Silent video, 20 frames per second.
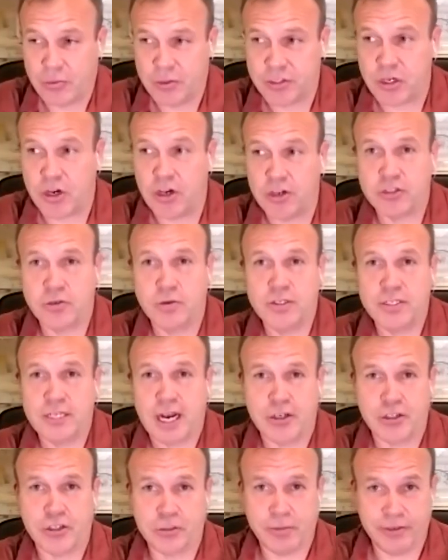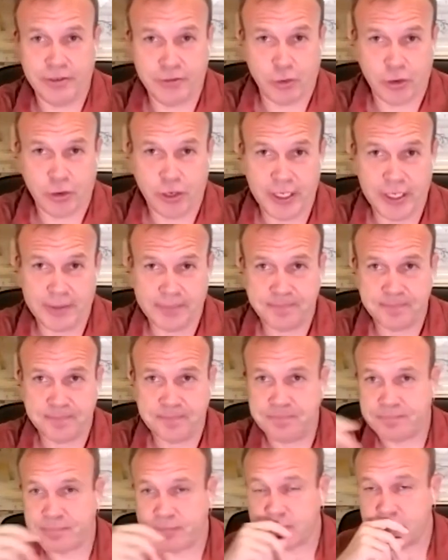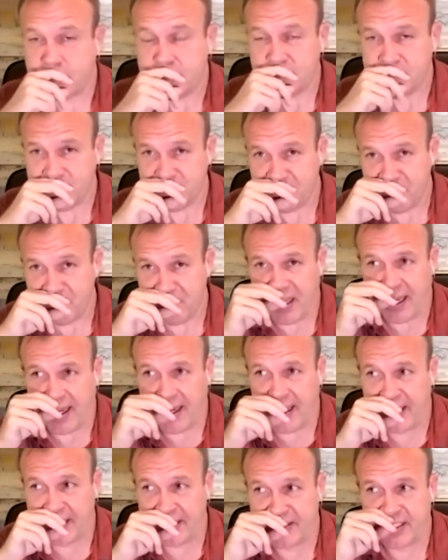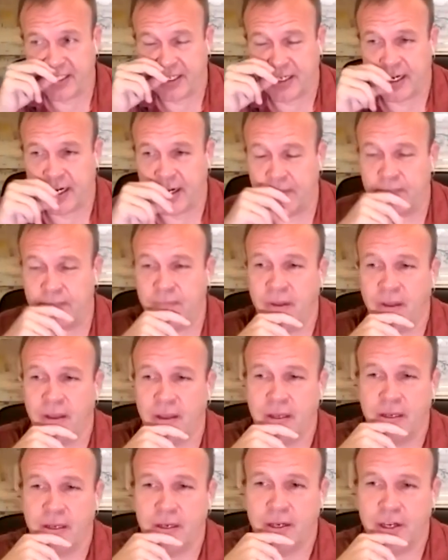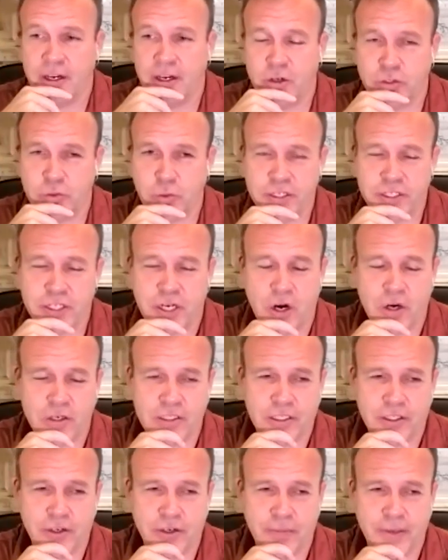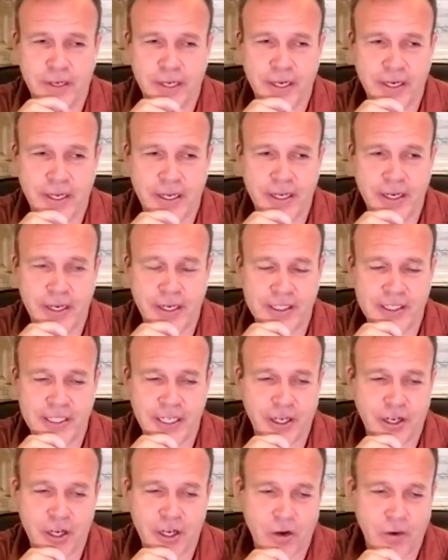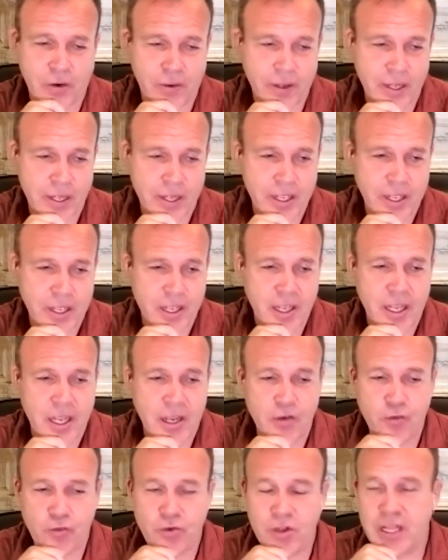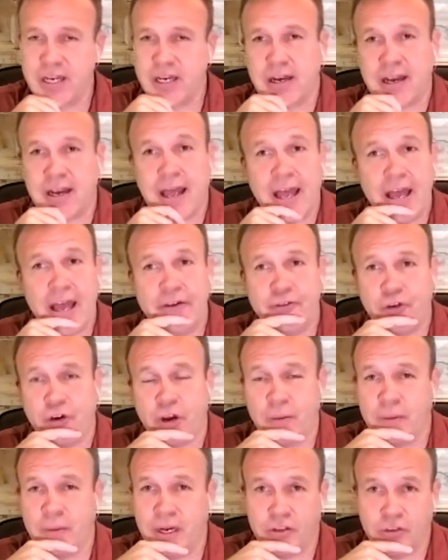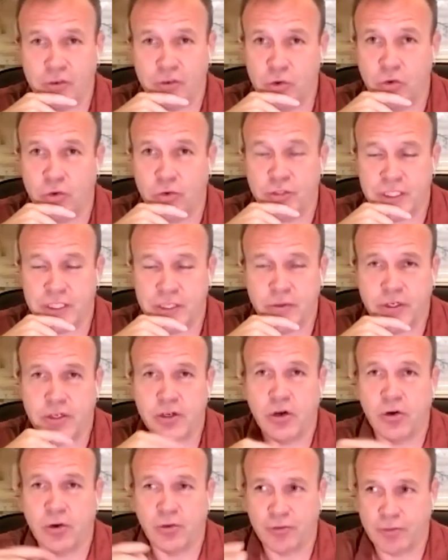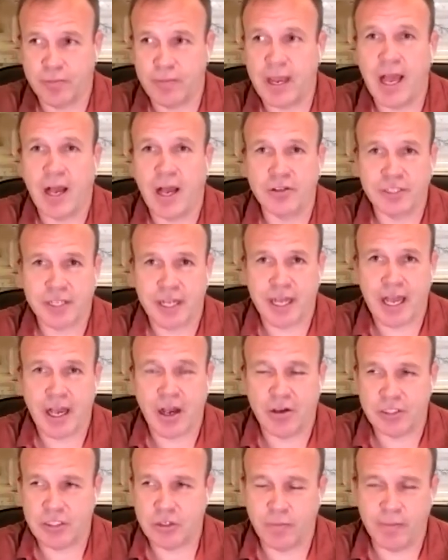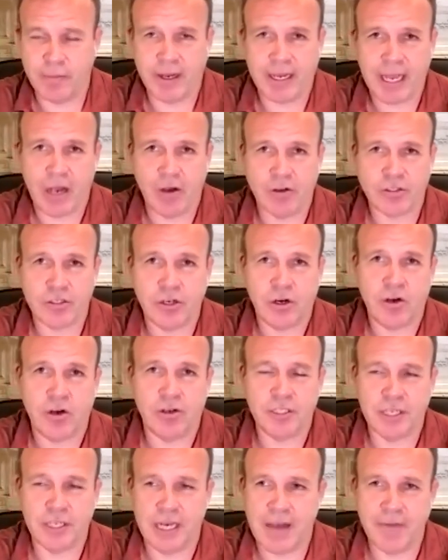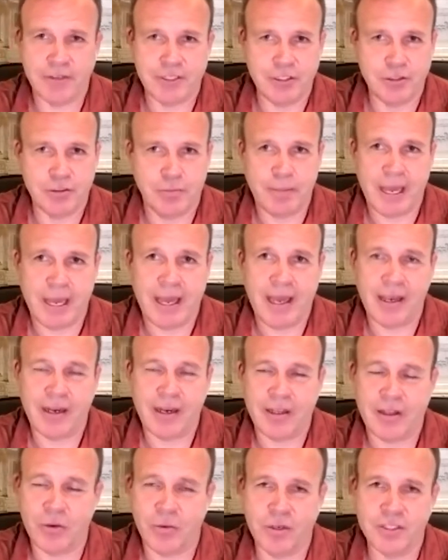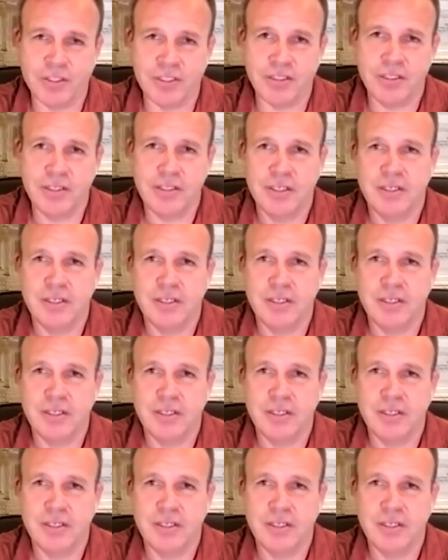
was also a doctor before him. And, um, you know, so we talked a little bit, and he's like, you know, he really didn't have very many tools. He would go from house to house. He would make house calls and have his little bag. And there wasn't